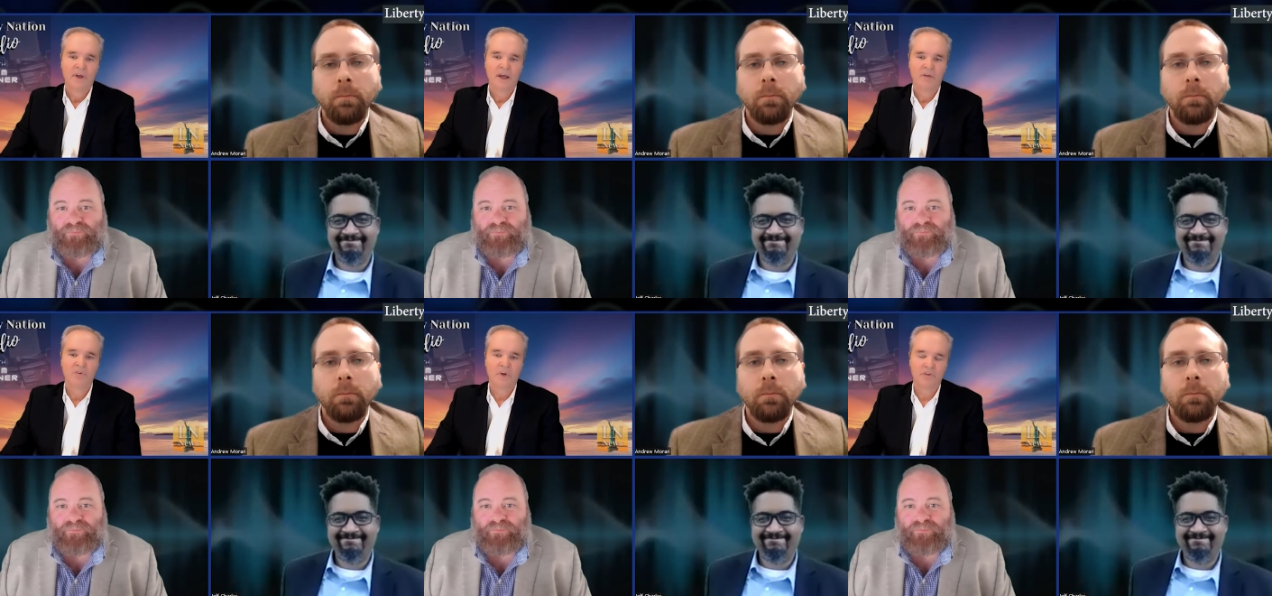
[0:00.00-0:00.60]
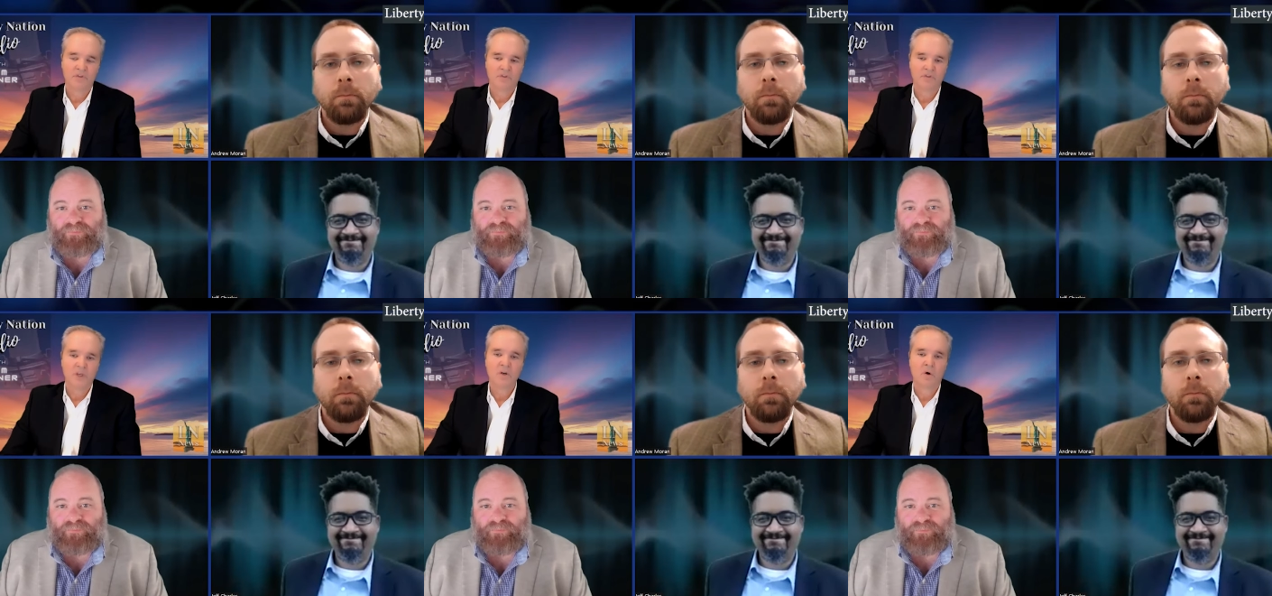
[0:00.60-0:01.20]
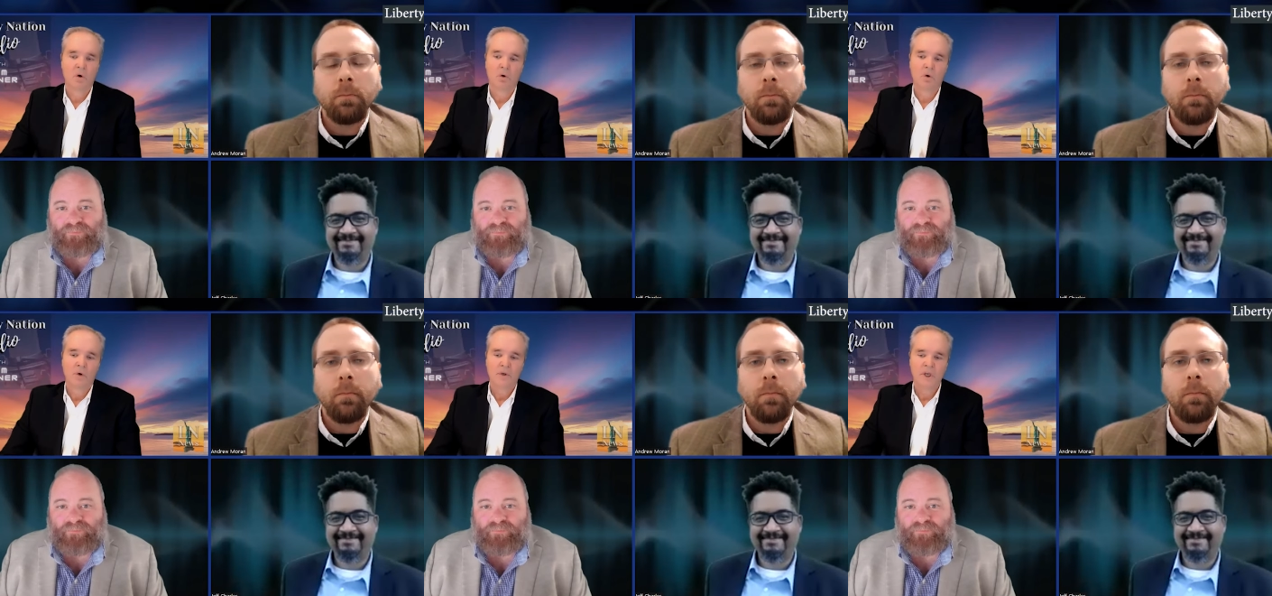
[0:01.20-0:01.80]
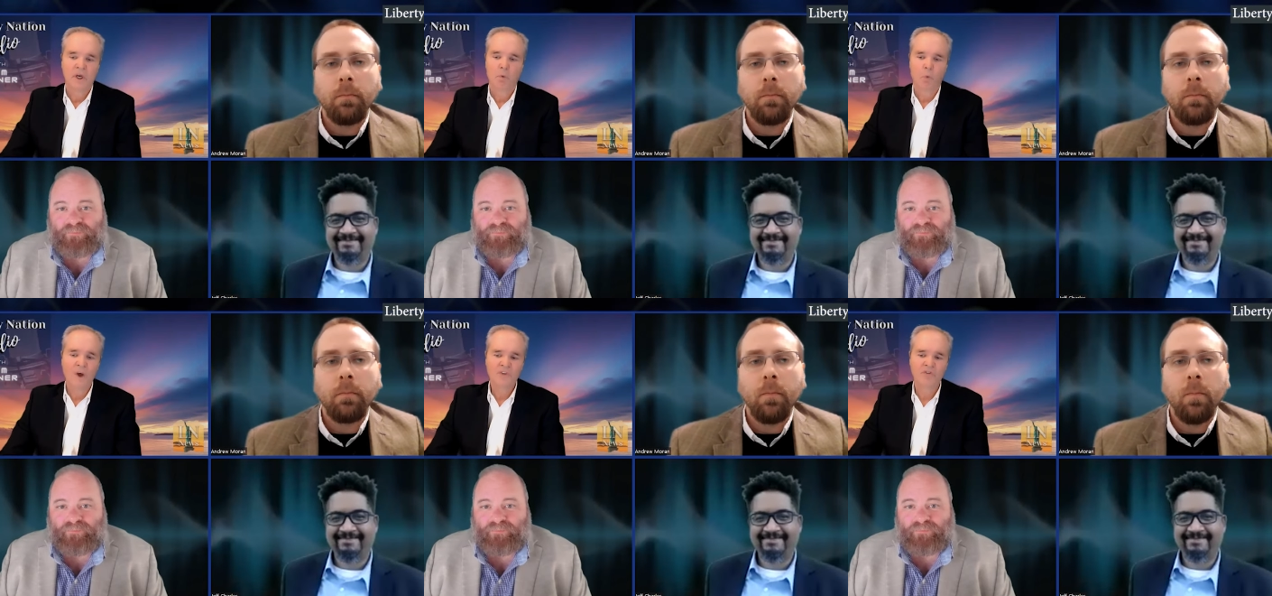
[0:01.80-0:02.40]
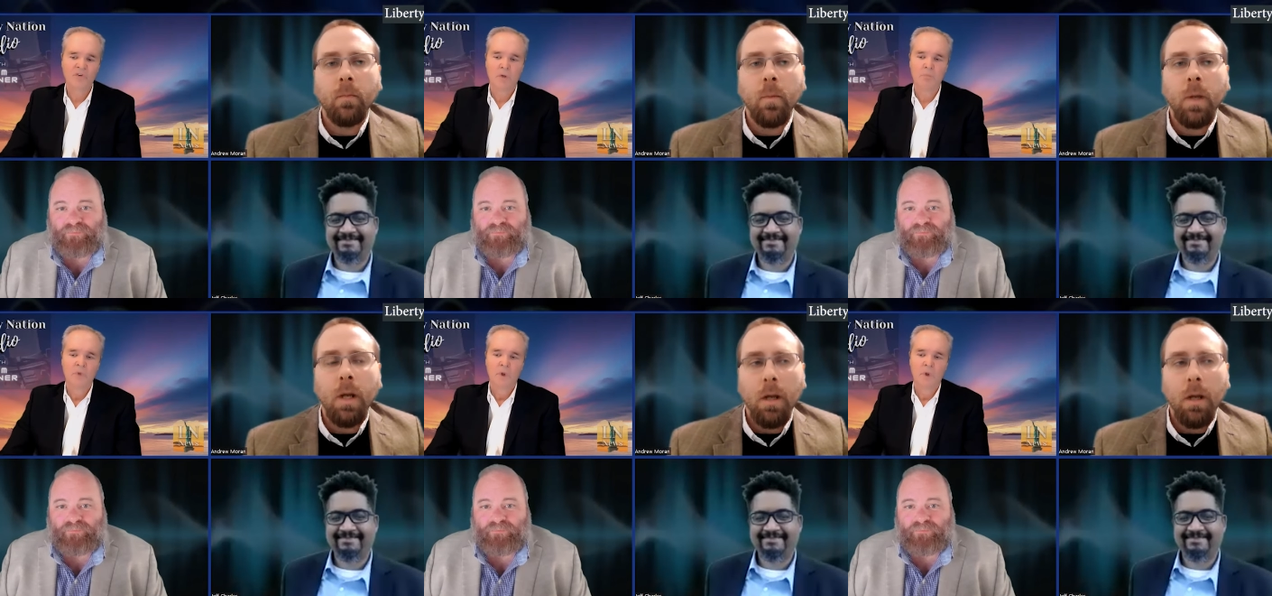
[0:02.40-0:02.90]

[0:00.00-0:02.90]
Speaker 1: every single year. What's the